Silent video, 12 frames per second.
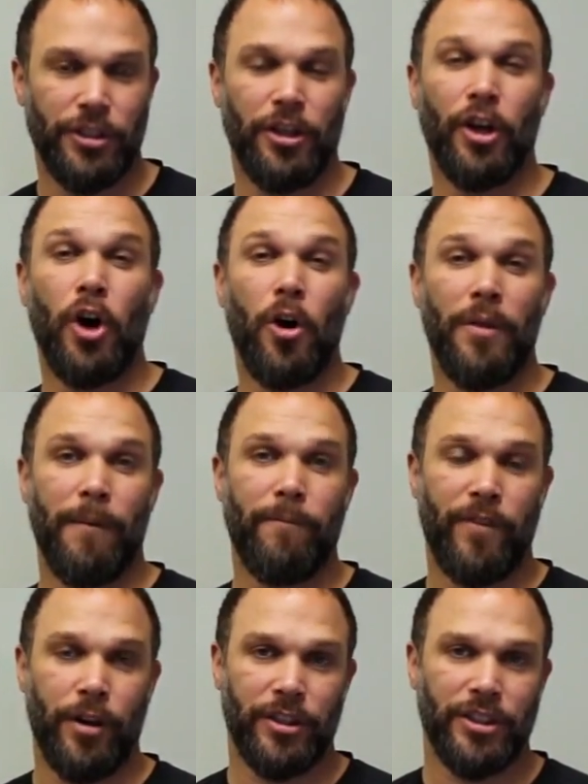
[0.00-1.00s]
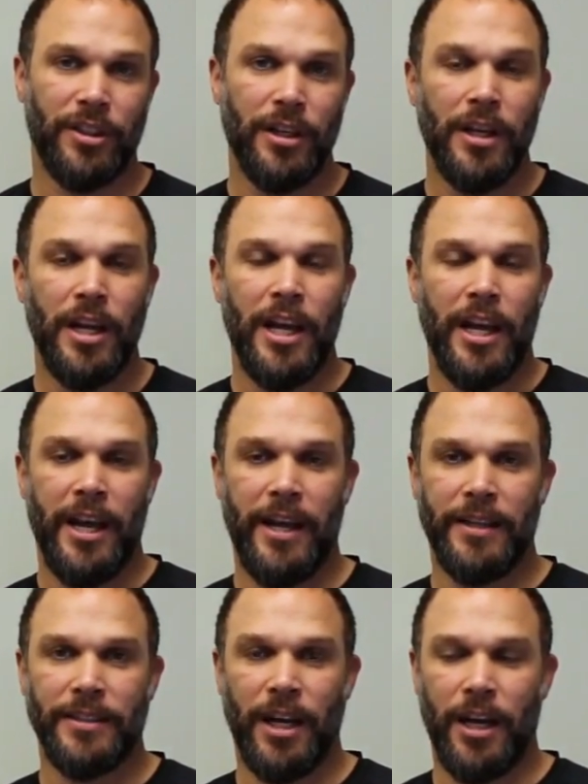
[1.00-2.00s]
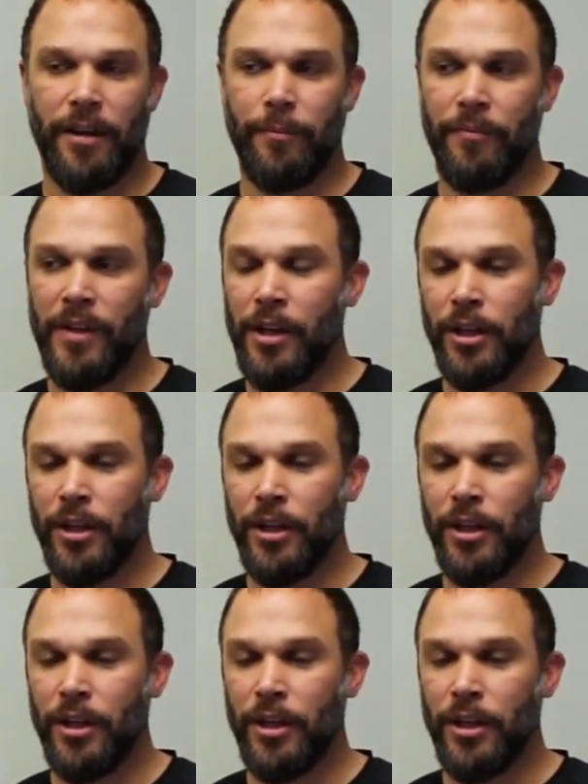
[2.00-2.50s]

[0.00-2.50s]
You're going to call them first and um,